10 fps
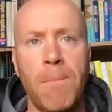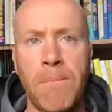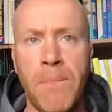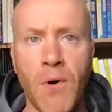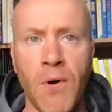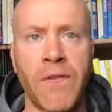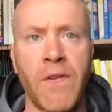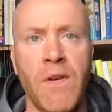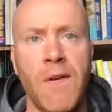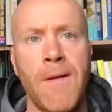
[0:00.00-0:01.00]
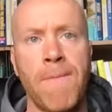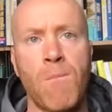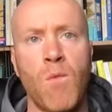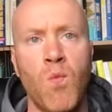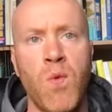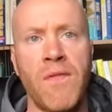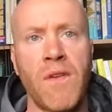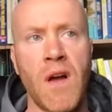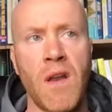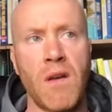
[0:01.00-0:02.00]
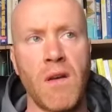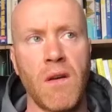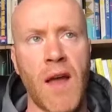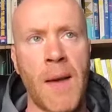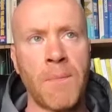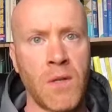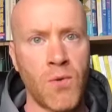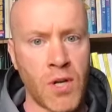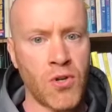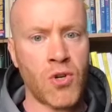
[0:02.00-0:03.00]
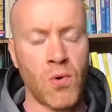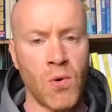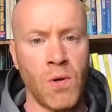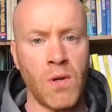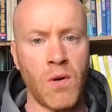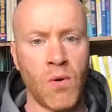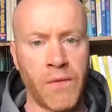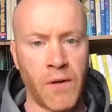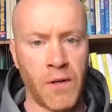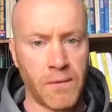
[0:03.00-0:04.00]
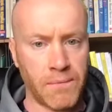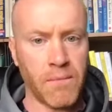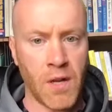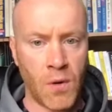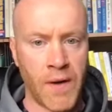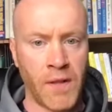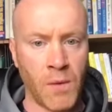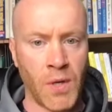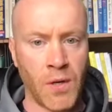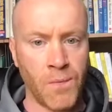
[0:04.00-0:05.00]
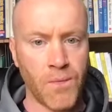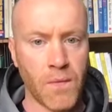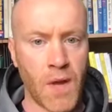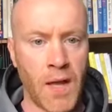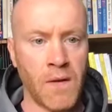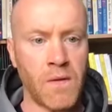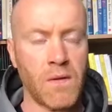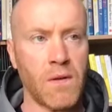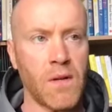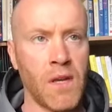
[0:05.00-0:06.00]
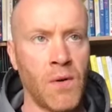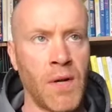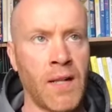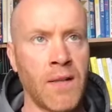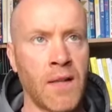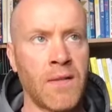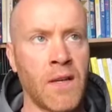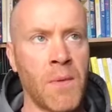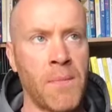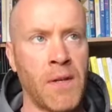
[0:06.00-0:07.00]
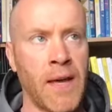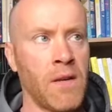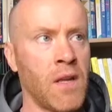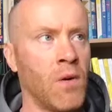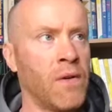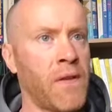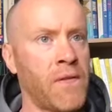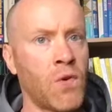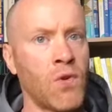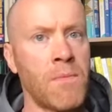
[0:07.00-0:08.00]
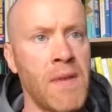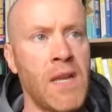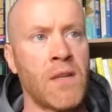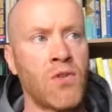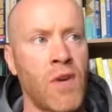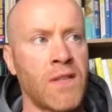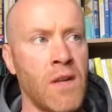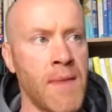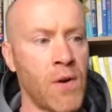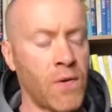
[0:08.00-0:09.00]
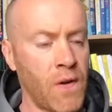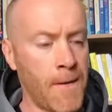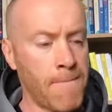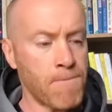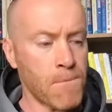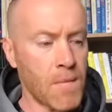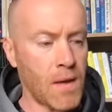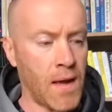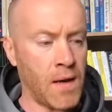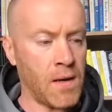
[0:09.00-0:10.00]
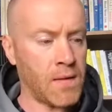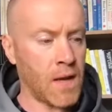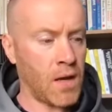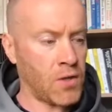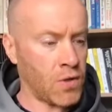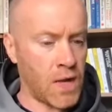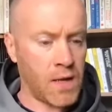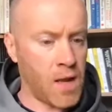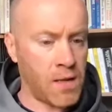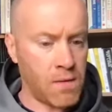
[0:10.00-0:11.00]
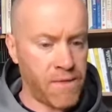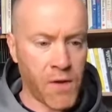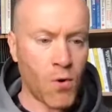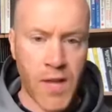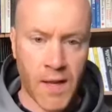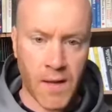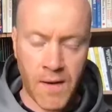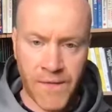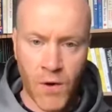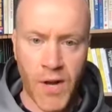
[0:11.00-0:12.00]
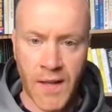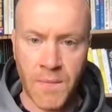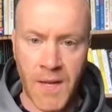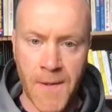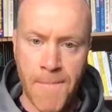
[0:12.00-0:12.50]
But we've got absolute control over, you know, everything we do. And, you know, I'll say to people that, you know, if social media is stressing them out and they say, oh, just, it infuriates me.